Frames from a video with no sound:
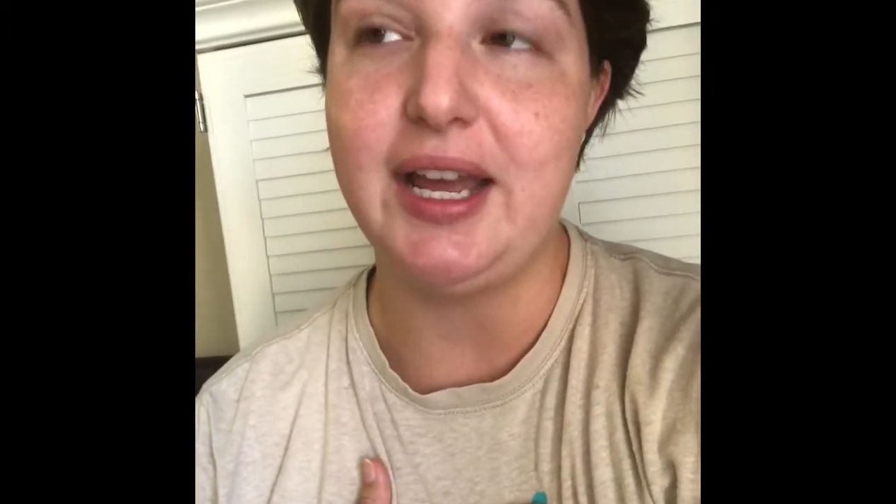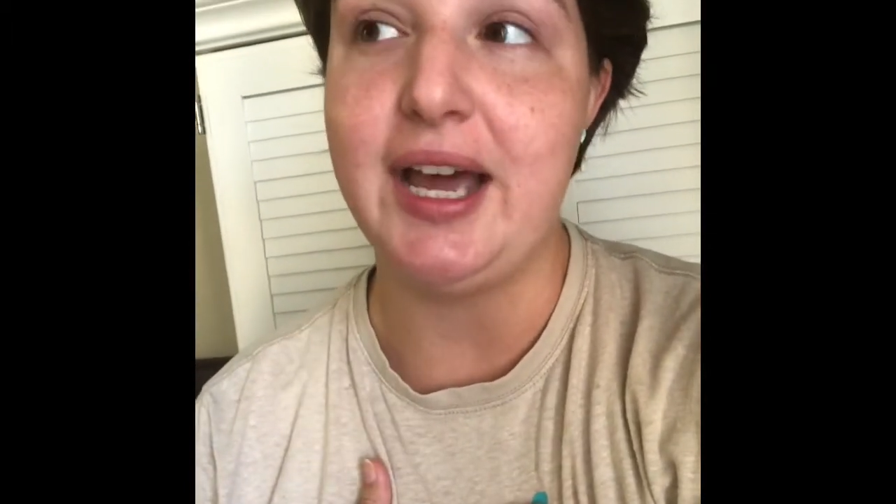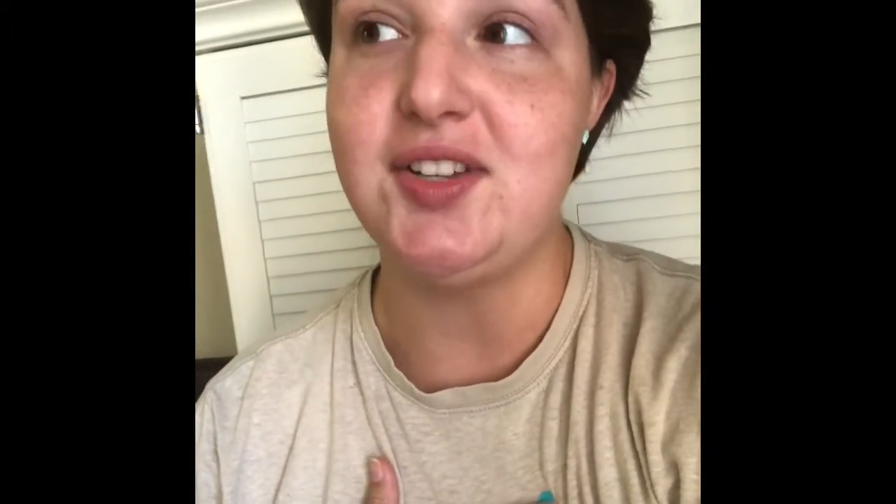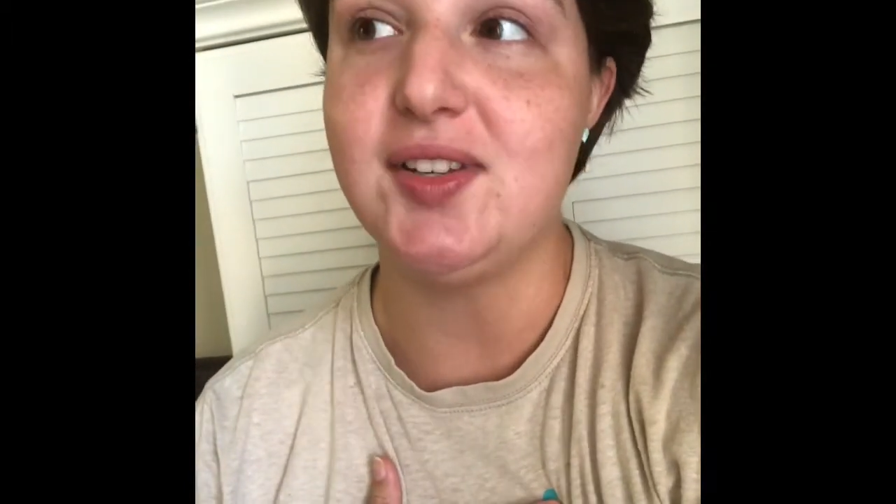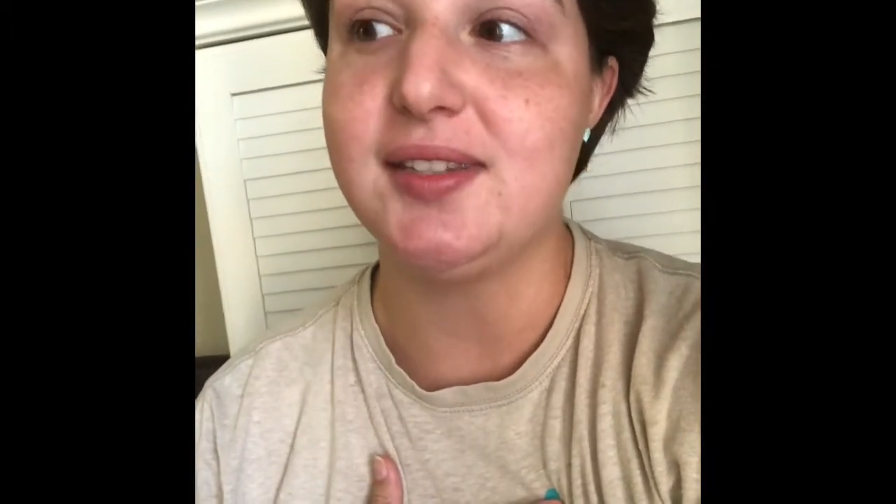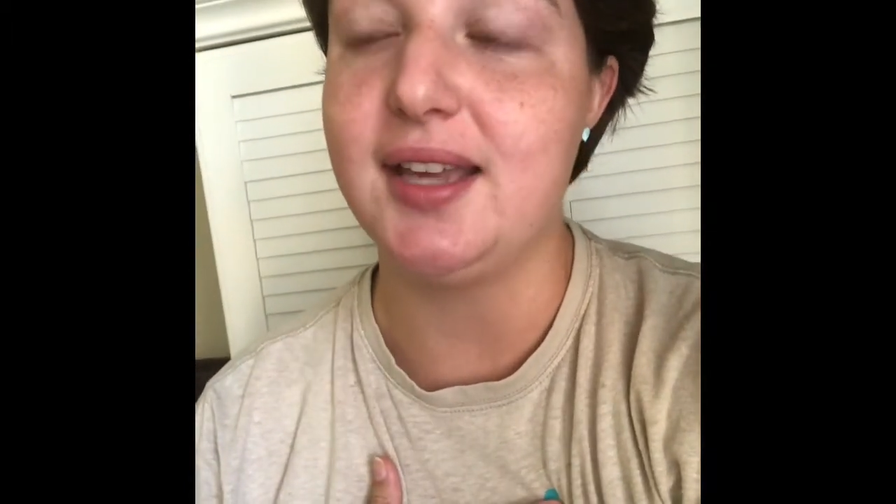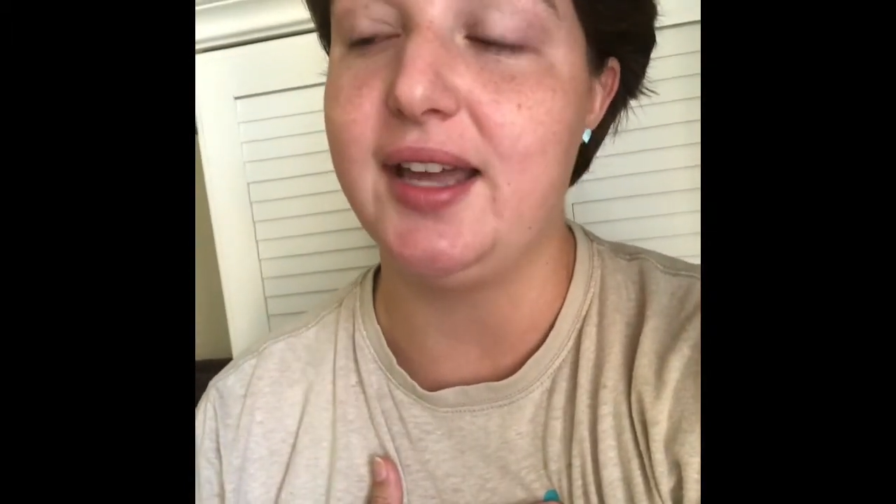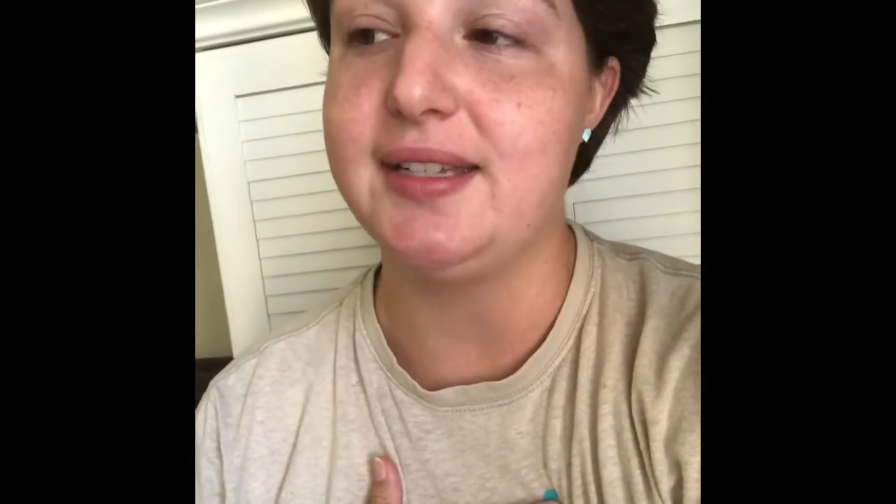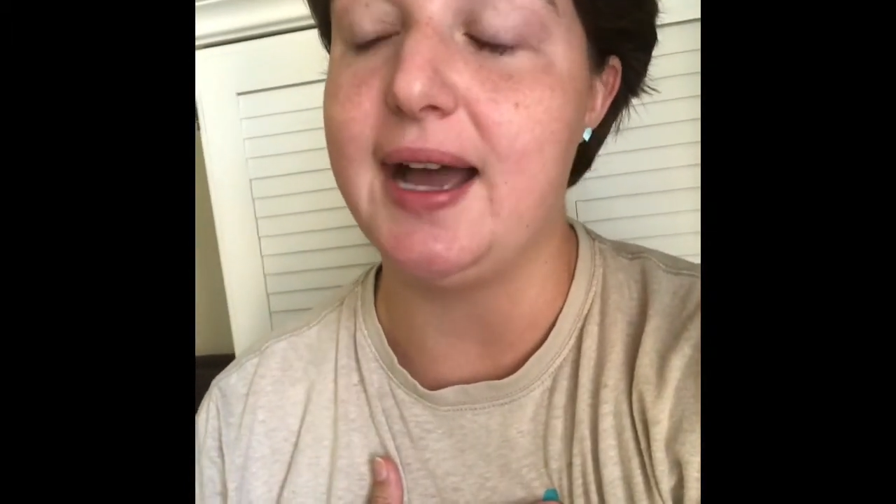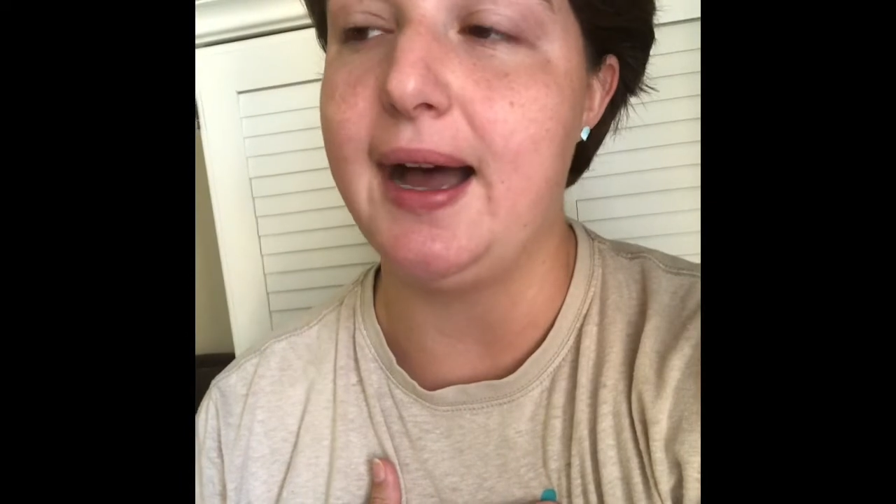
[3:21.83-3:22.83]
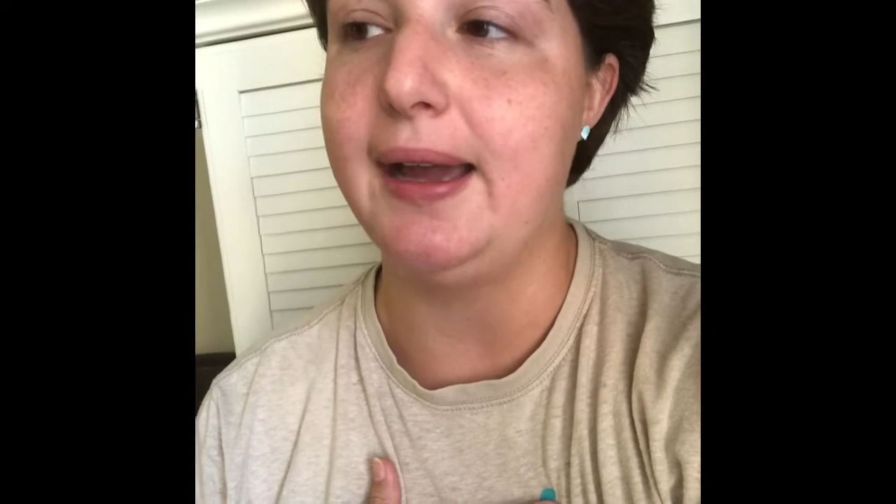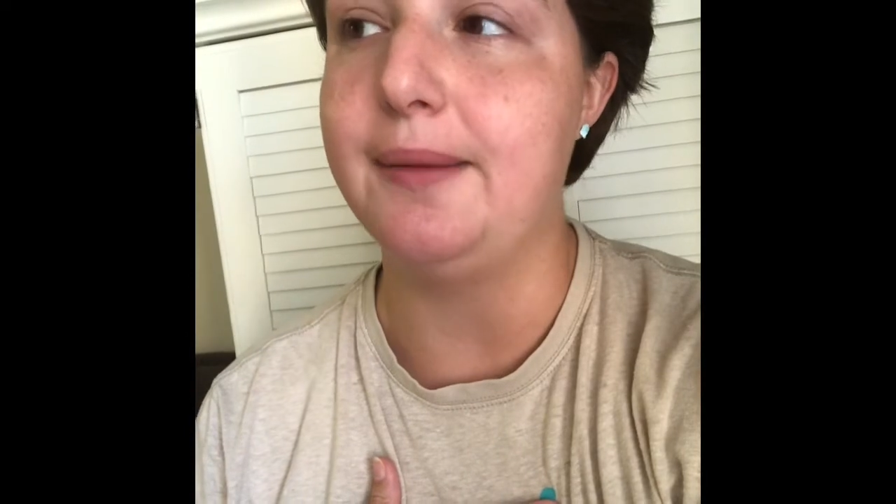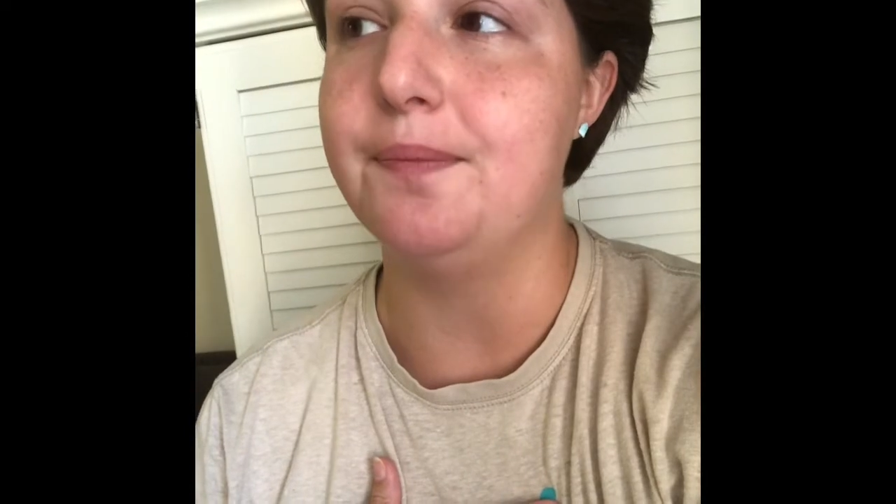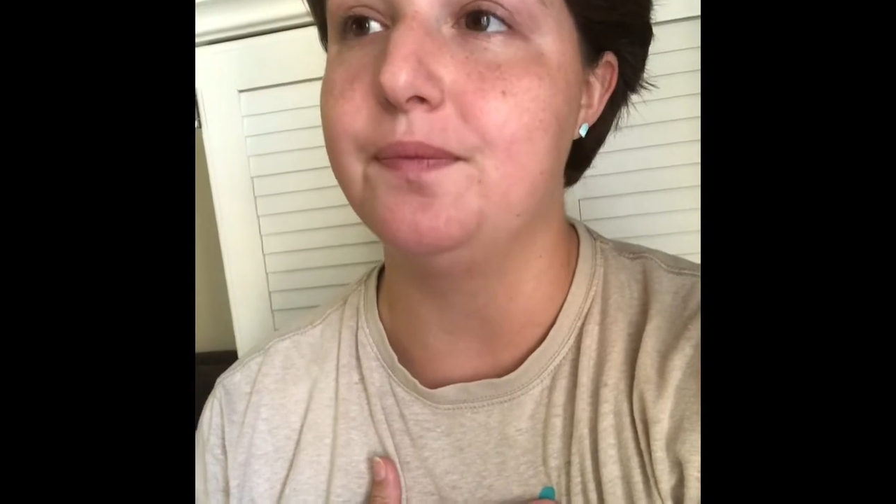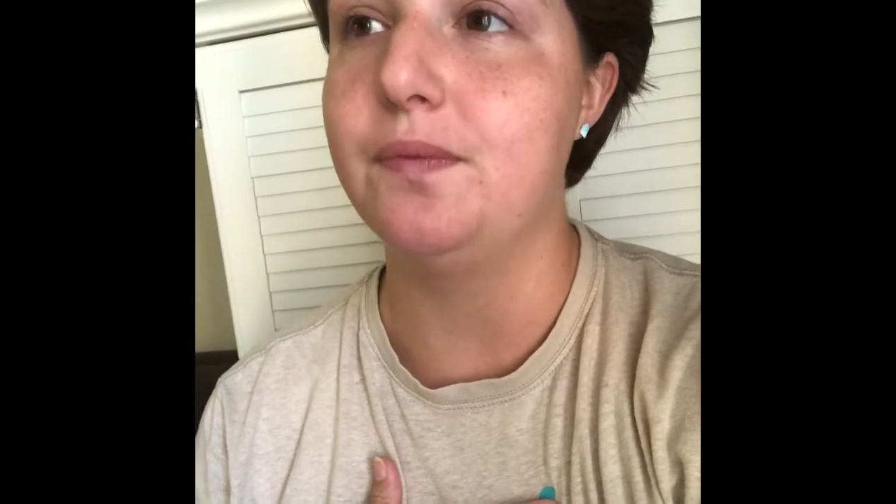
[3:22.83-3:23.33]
I just set a time,